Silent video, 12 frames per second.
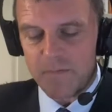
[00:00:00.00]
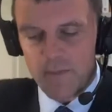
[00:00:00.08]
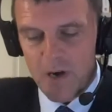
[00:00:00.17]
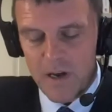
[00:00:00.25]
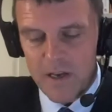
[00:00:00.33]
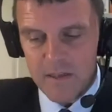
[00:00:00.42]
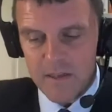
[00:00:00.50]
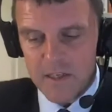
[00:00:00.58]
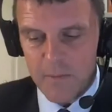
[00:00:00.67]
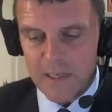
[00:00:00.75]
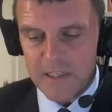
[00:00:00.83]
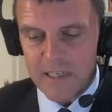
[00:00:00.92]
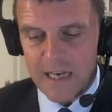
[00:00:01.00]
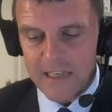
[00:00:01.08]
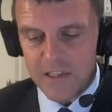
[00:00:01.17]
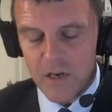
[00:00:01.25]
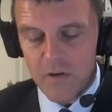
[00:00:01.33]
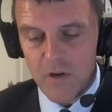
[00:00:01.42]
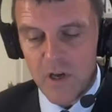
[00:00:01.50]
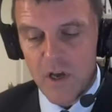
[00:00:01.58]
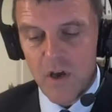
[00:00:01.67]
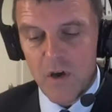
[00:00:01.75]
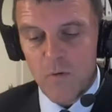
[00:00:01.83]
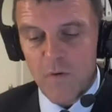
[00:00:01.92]
by the time we get to Glasgow.
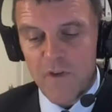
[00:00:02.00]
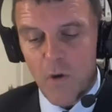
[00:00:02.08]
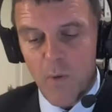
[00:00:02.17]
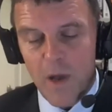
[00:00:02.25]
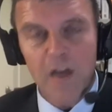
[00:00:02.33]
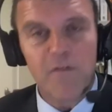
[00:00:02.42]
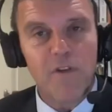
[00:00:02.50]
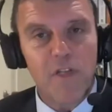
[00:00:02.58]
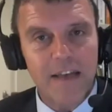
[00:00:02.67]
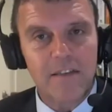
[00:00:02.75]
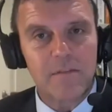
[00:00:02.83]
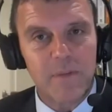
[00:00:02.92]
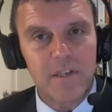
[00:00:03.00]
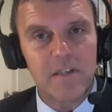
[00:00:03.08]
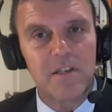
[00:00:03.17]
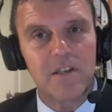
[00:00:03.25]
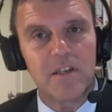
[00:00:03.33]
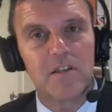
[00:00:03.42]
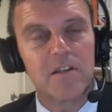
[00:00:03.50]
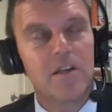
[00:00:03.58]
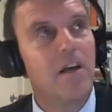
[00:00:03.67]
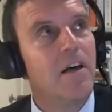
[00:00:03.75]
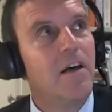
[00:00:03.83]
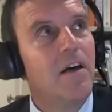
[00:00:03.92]
We've got well over 1,000 businesses,
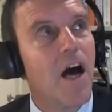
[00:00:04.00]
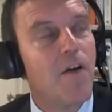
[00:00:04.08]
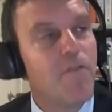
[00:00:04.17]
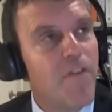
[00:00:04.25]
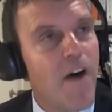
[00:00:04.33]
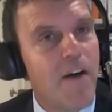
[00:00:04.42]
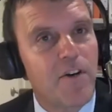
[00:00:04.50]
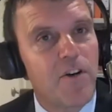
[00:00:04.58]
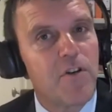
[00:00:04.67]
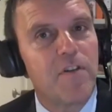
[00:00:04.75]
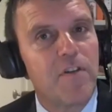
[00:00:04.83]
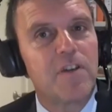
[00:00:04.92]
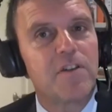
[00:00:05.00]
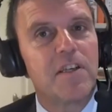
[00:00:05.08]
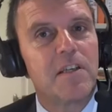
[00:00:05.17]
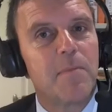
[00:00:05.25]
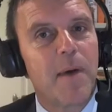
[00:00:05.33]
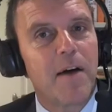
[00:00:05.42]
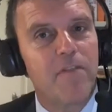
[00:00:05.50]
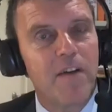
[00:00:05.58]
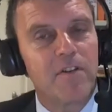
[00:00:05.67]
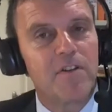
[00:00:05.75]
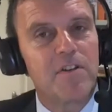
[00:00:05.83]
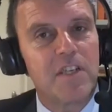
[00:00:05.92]
over 500 universities, about
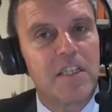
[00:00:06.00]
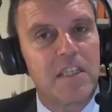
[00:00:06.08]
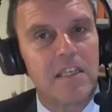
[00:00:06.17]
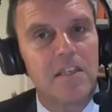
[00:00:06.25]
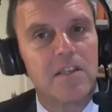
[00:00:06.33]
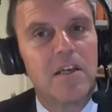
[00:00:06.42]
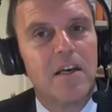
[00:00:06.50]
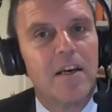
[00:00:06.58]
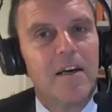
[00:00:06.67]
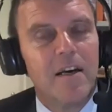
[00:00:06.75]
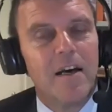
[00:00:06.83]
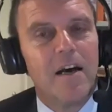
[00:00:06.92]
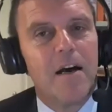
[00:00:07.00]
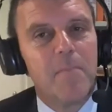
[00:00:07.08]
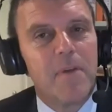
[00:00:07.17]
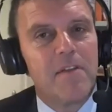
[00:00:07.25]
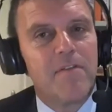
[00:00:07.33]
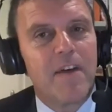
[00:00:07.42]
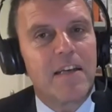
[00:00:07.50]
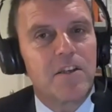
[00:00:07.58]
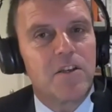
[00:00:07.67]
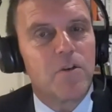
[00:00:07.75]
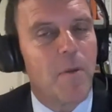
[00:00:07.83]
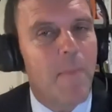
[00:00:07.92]
500 cities,
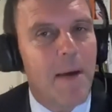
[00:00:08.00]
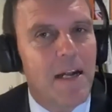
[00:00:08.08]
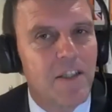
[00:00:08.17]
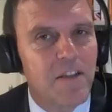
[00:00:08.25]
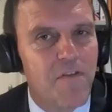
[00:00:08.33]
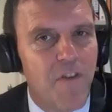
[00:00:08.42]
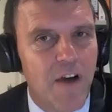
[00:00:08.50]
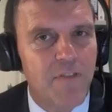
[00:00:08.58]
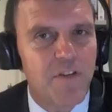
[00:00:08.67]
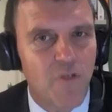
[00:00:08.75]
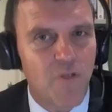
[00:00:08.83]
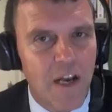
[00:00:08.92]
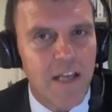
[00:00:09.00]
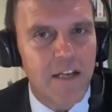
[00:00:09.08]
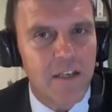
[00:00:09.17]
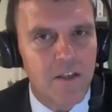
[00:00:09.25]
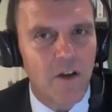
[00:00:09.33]
investors who are managing $5 trillion